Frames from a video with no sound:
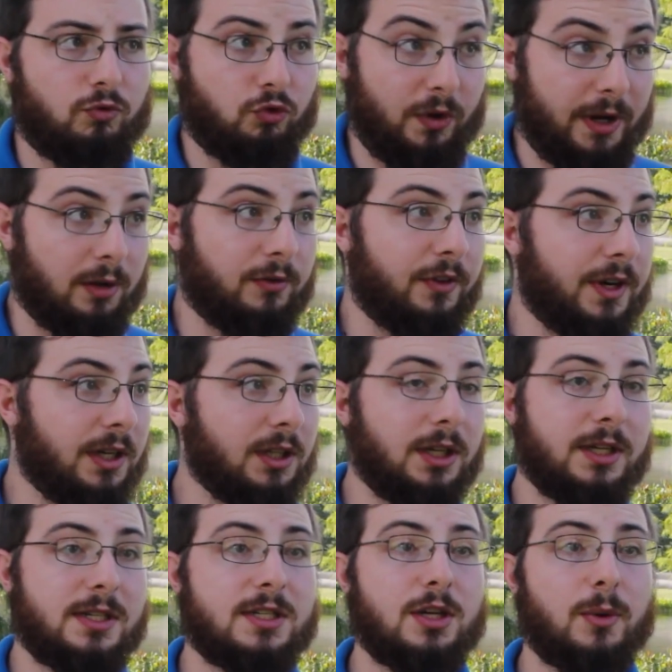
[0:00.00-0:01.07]
real
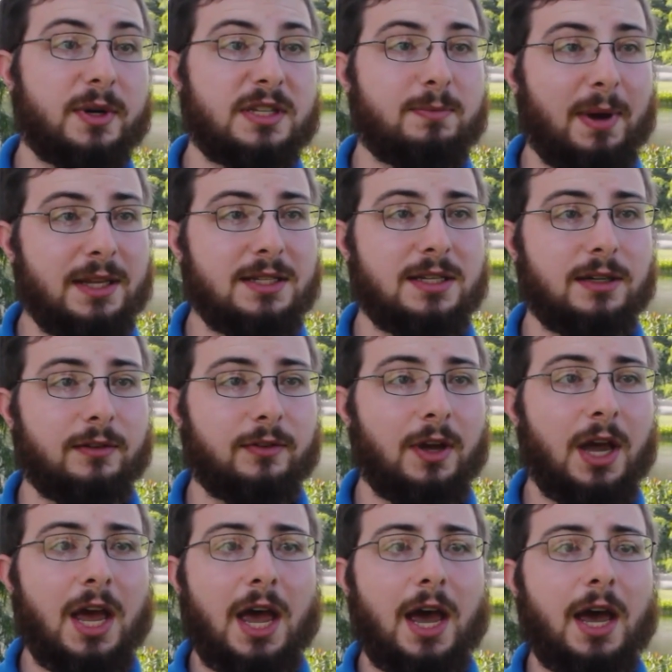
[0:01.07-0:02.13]
vanilla is so expensive.
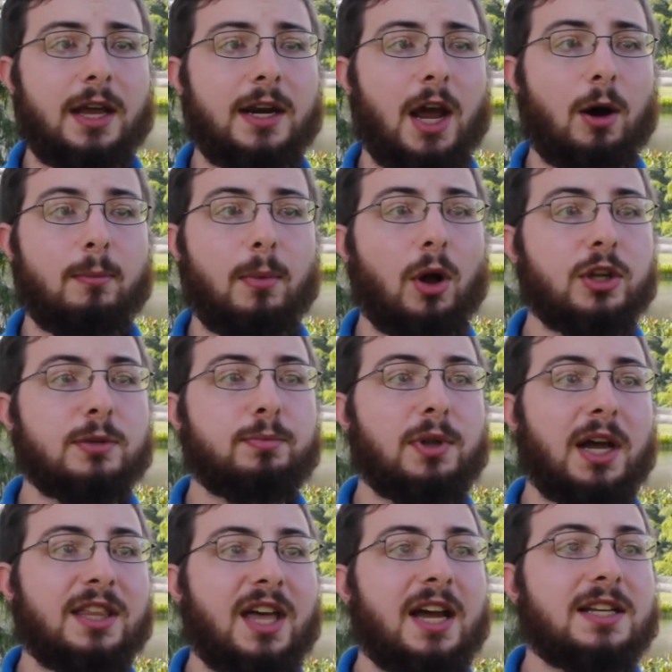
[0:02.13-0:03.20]
And now
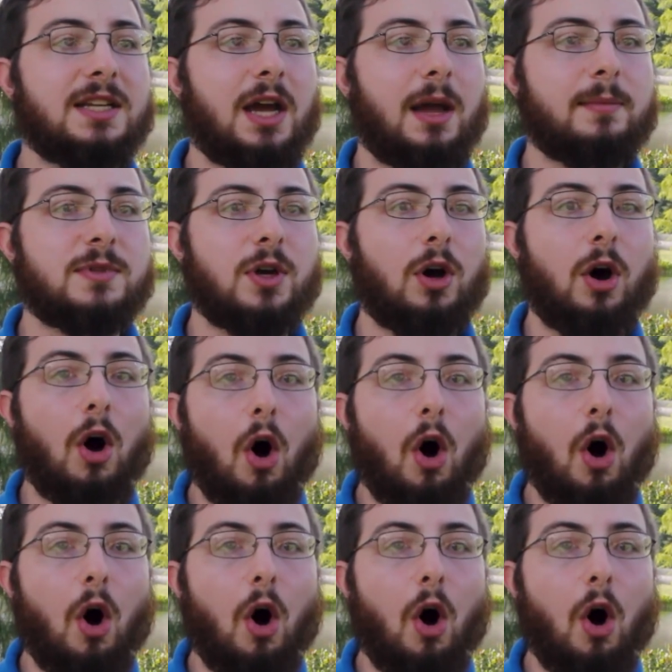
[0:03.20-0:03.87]
multiply that times